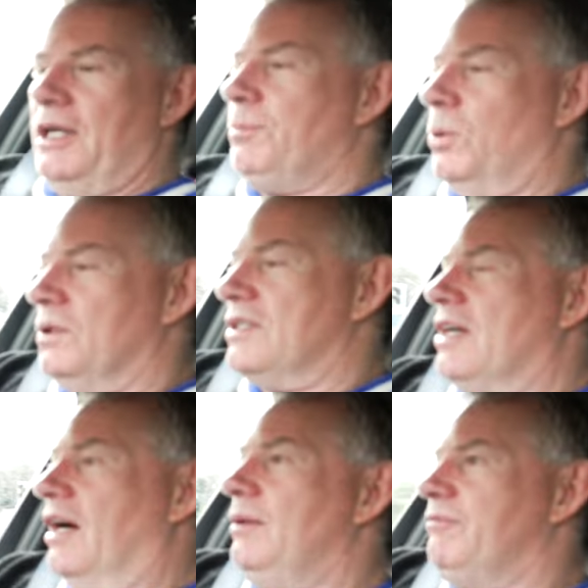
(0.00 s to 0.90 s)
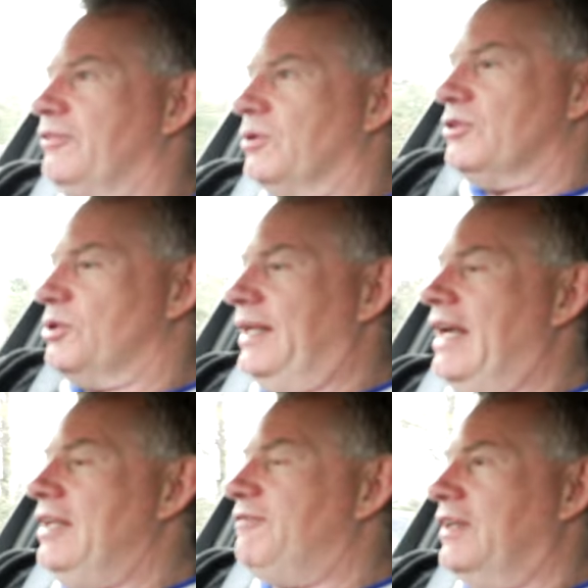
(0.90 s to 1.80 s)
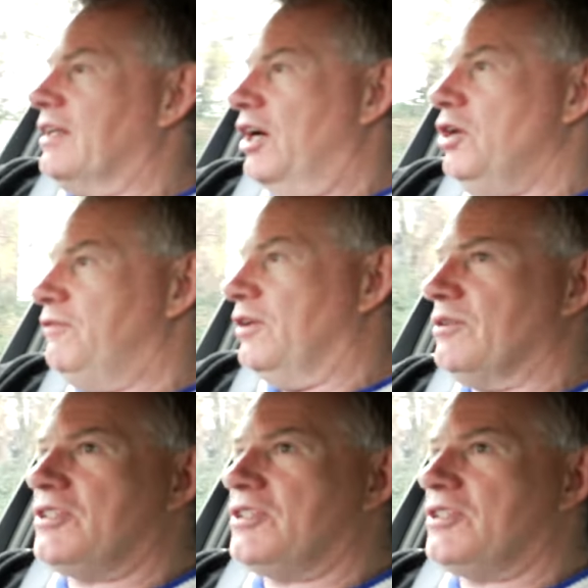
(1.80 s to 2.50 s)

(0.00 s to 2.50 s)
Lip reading: up all the time for doing anything over